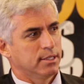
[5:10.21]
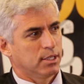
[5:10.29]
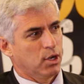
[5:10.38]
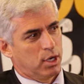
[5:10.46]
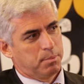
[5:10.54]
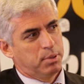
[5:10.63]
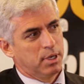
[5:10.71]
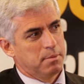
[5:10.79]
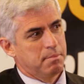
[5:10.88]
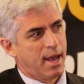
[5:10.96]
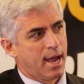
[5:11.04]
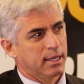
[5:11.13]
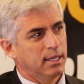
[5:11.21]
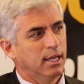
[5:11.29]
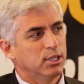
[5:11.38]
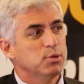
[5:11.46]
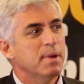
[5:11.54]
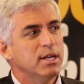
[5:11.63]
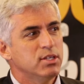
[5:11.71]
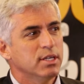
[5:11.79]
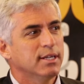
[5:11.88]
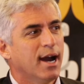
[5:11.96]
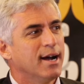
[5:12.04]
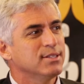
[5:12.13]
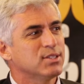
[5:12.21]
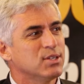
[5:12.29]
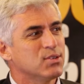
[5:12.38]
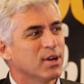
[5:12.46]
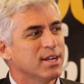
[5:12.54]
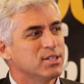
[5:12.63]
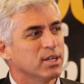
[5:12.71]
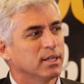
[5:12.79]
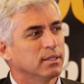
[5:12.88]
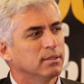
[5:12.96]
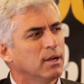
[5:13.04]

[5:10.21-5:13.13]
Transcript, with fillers: they're going to put it back in. You mentioned concentration.